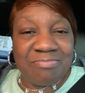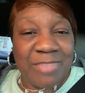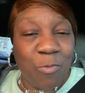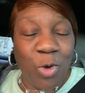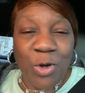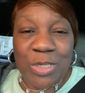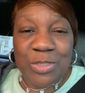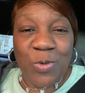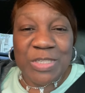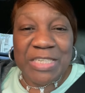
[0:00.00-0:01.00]
words
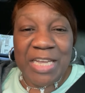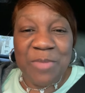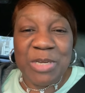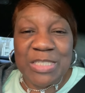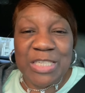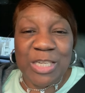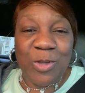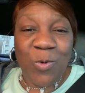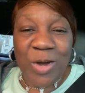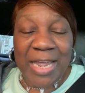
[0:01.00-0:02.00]
on today because the
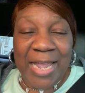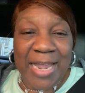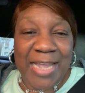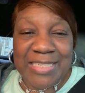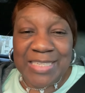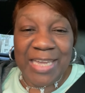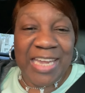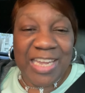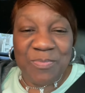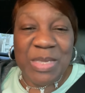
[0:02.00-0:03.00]
Lord has
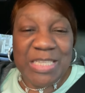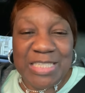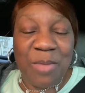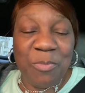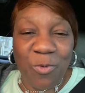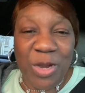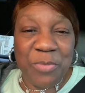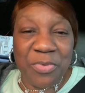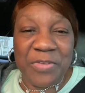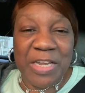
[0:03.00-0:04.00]
gave me some great
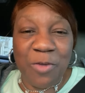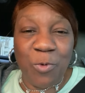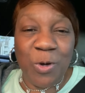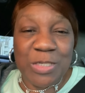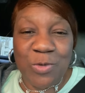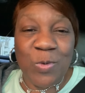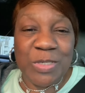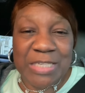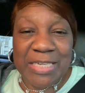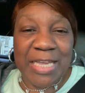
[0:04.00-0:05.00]
prophetic words
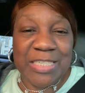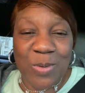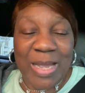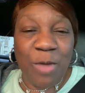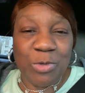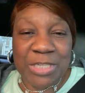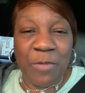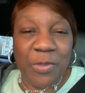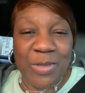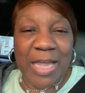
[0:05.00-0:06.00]
on today. So I will
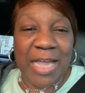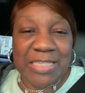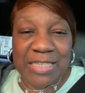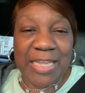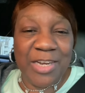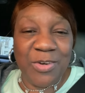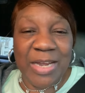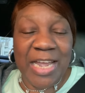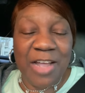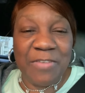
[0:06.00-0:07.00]
talk to you guys later.
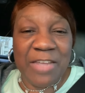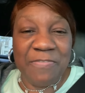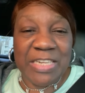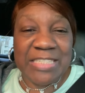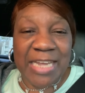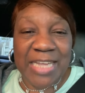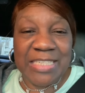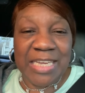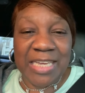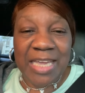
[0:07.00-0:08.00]
Have a
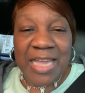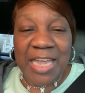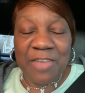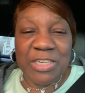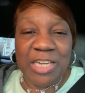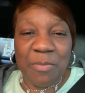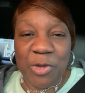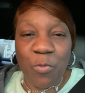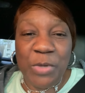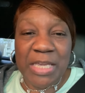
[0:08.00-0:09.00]
fantastic and
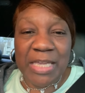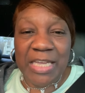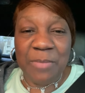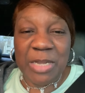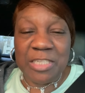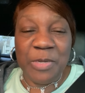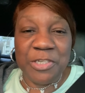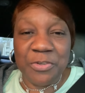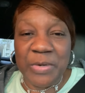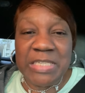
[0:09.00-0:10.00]
phenomenal weekend by the
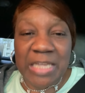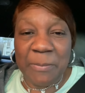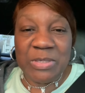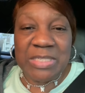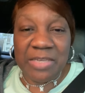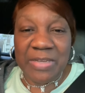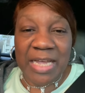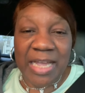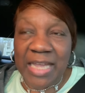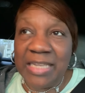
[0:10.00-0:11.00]
special grace and mercy of
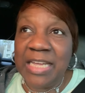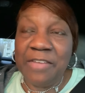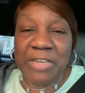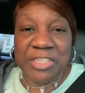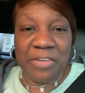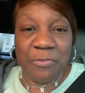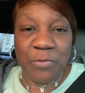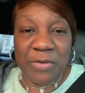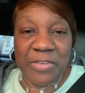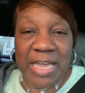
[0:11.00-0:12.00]
God. I love each and every
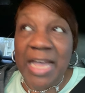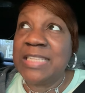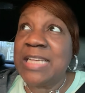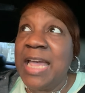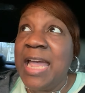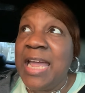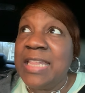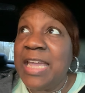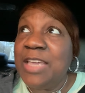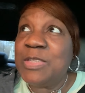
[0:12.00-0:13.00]
one of you guys.
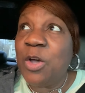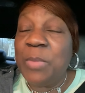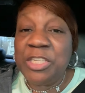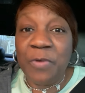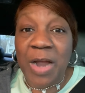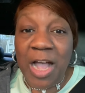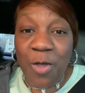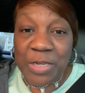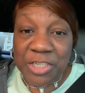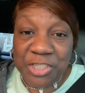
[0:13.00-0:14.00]
Thank you so much for
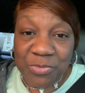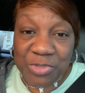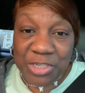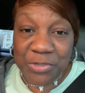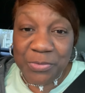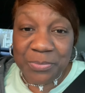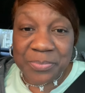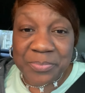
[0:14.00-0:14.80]
all that you do.